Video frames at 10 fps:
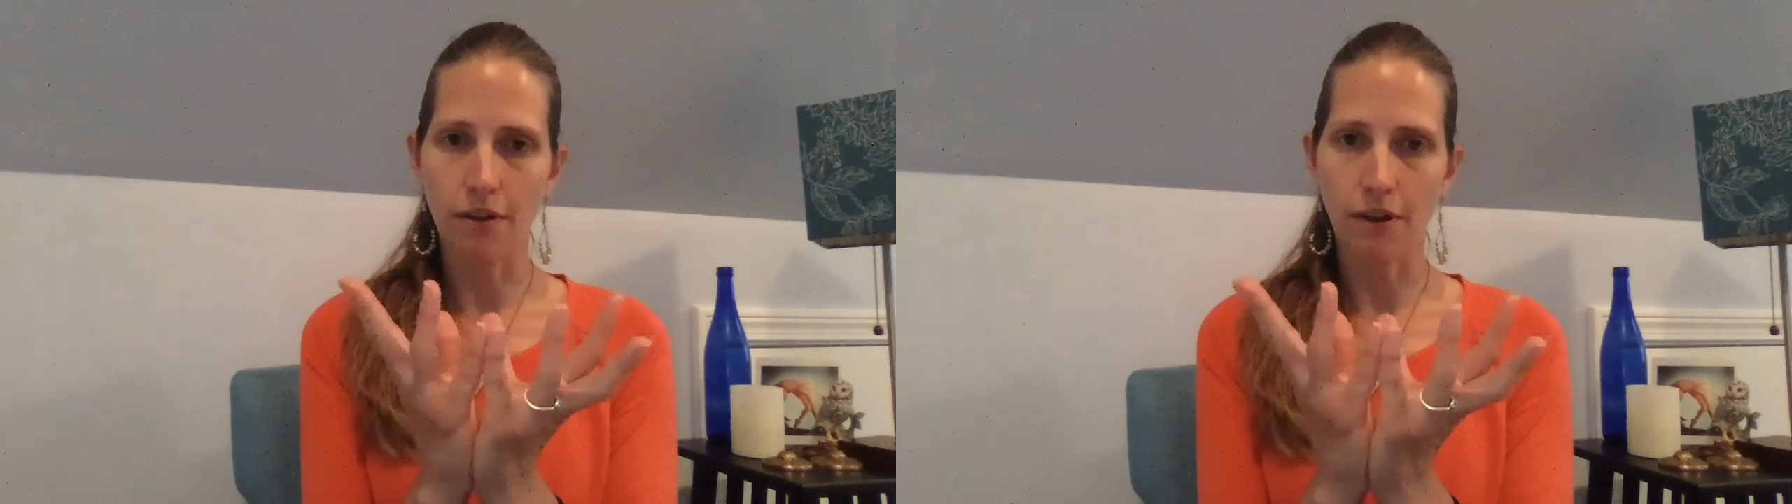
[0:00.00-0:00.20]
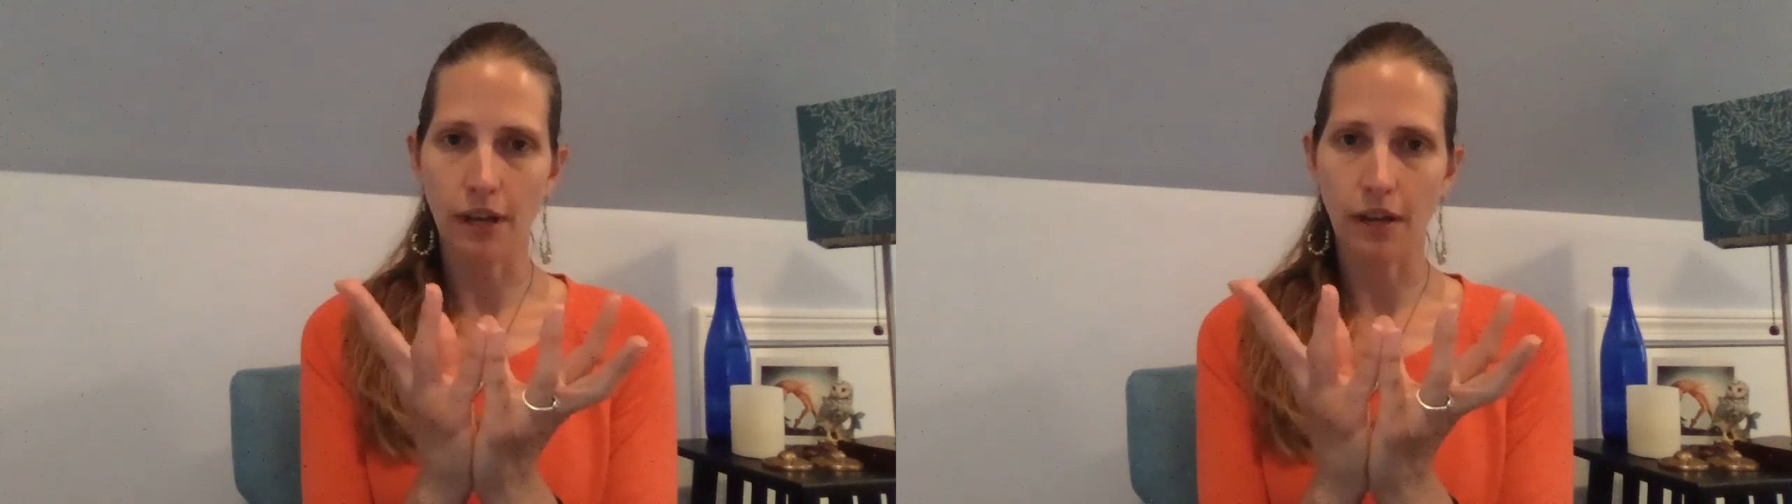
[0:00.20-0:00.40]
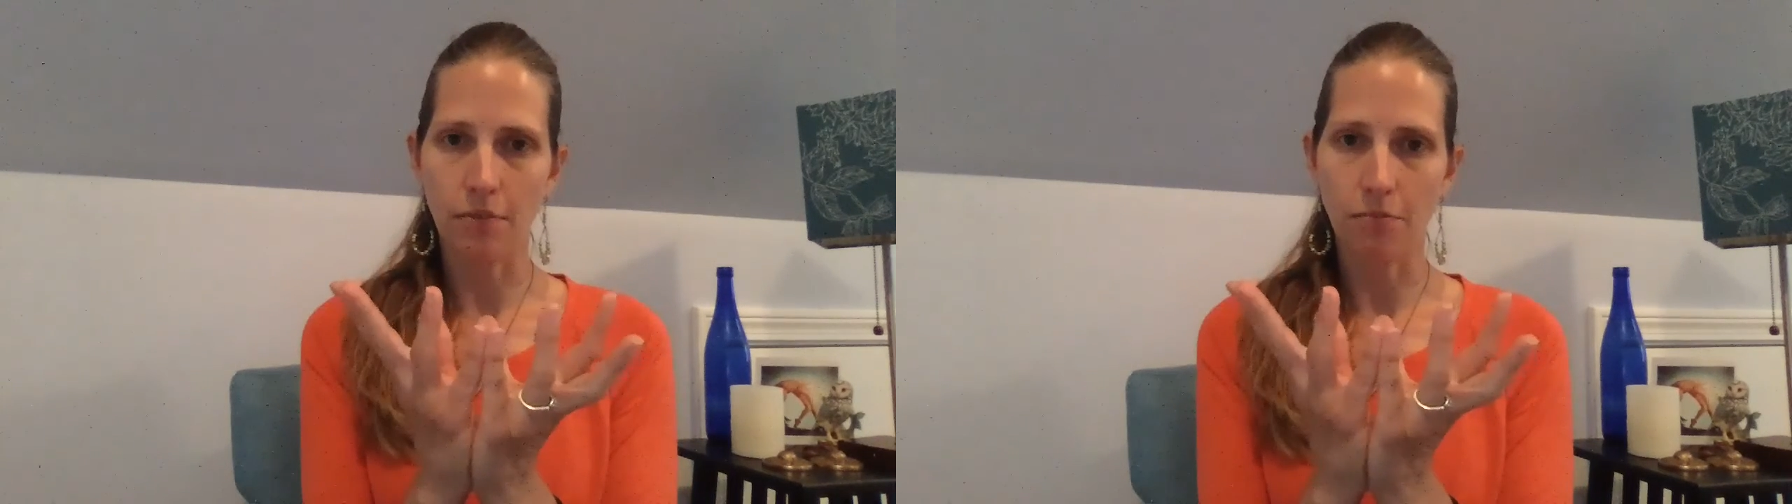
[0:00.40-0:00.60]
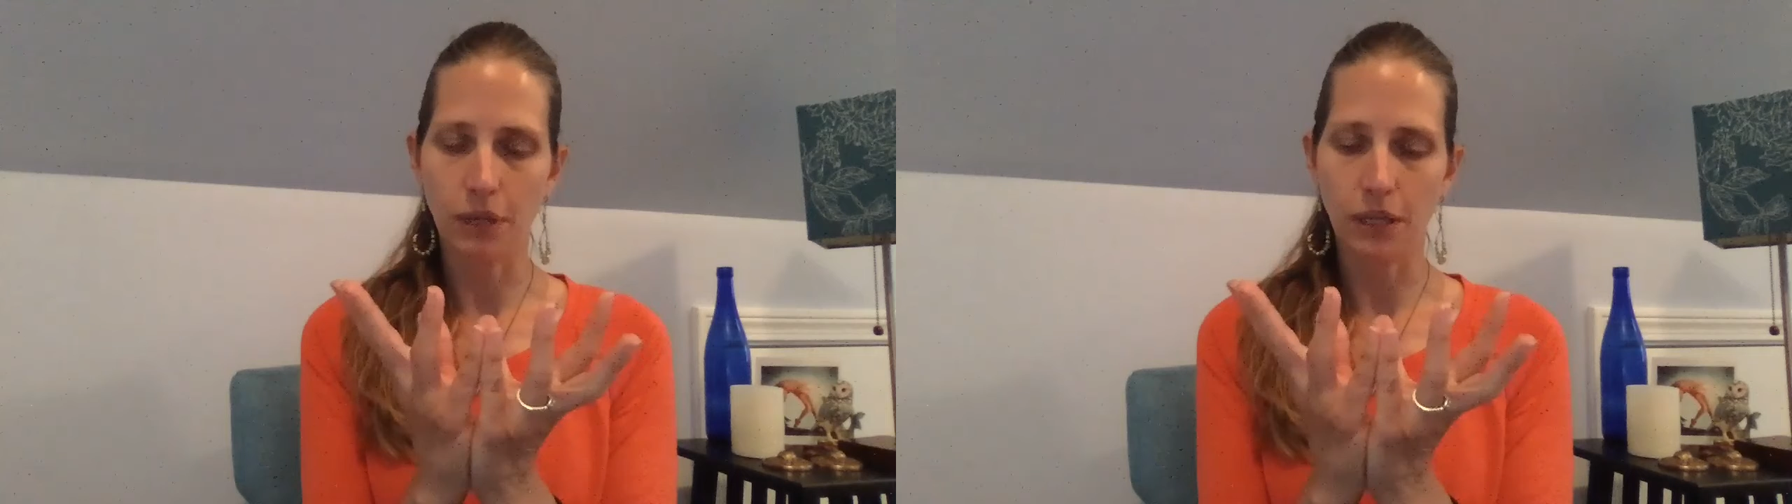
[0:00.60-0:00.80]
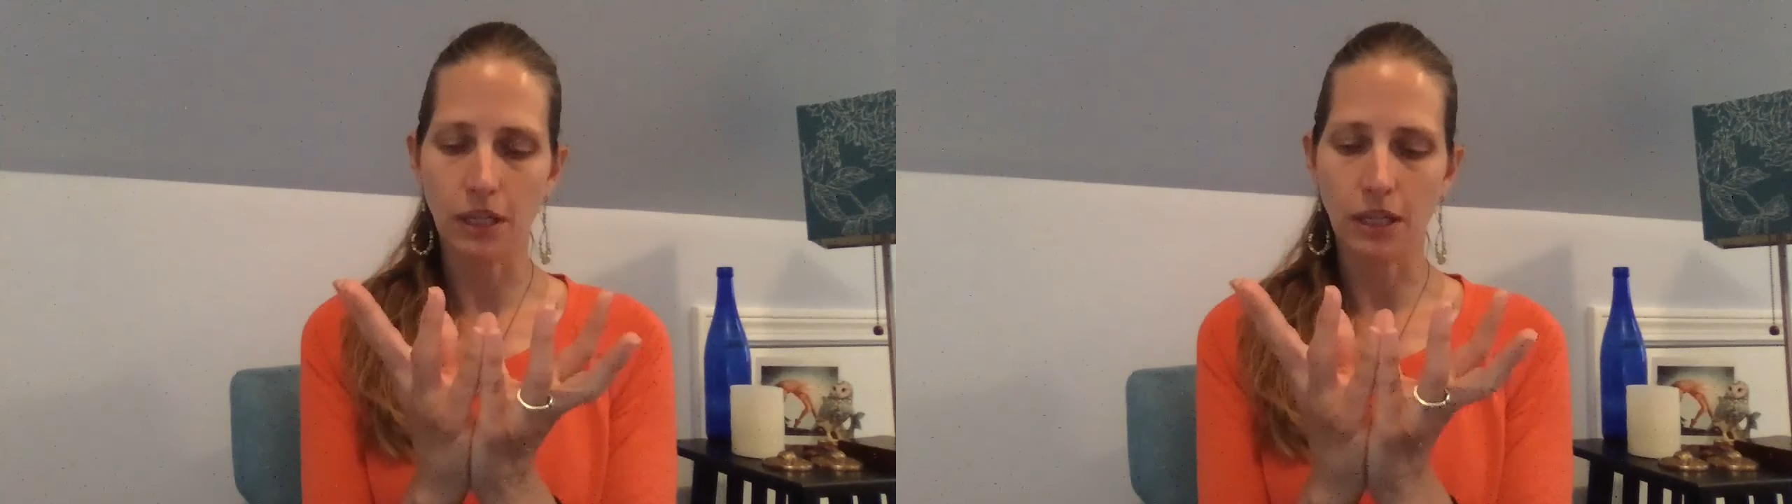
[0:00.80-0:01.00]
Again,
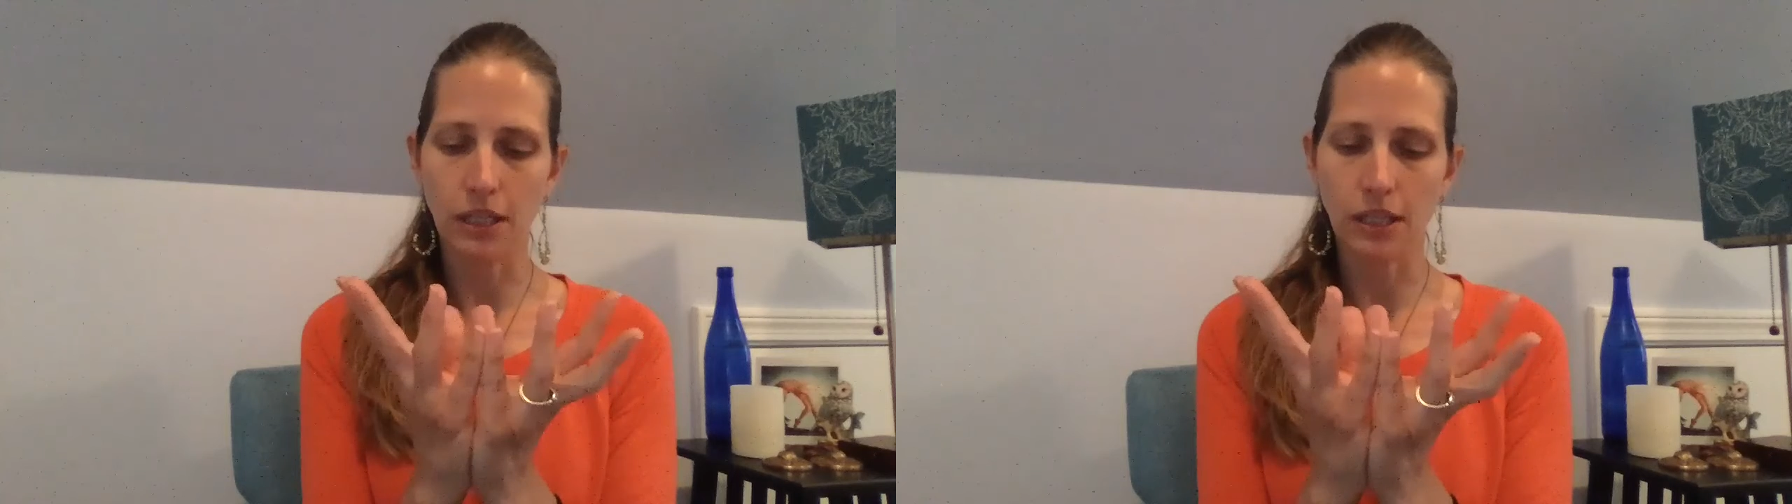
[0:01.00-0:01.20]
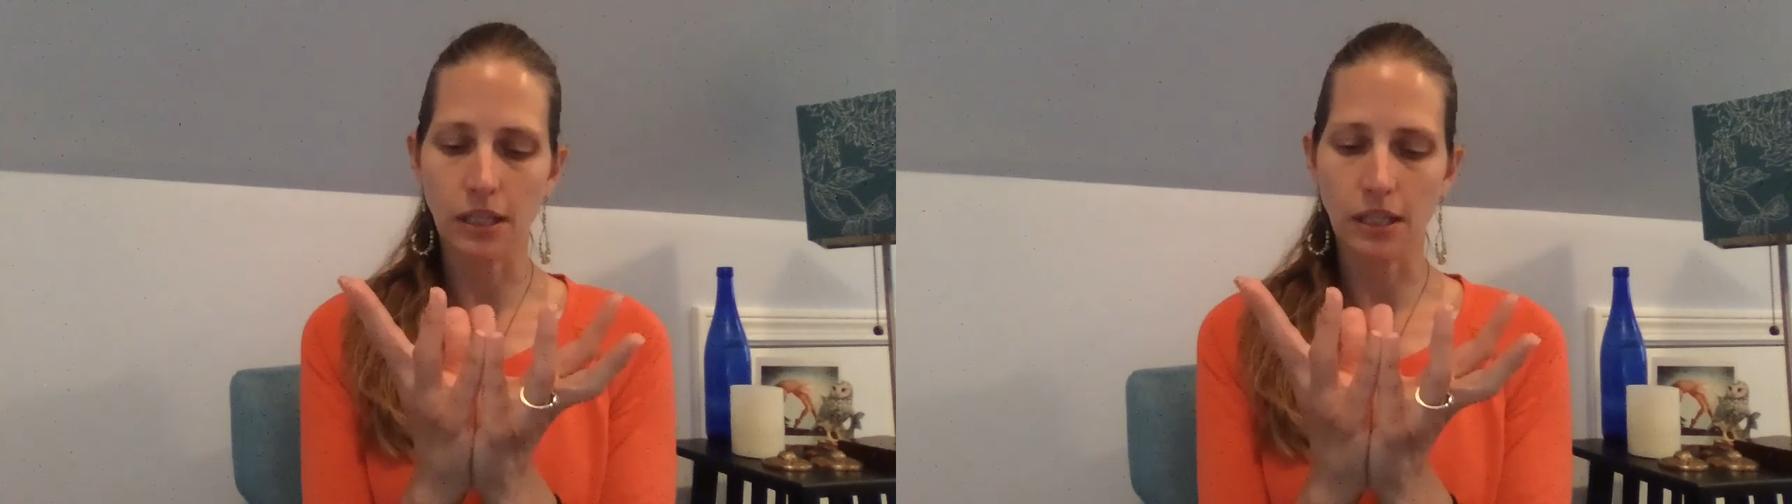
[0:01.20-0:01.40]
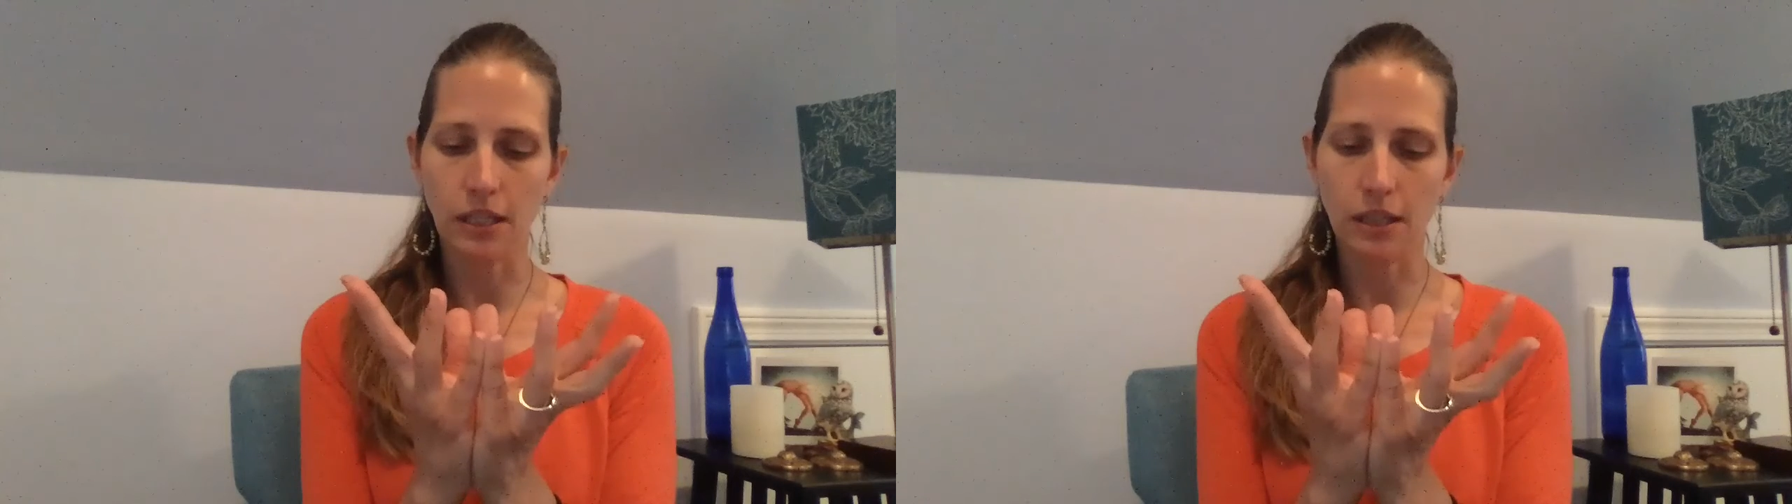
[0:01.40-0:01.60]
pinkies and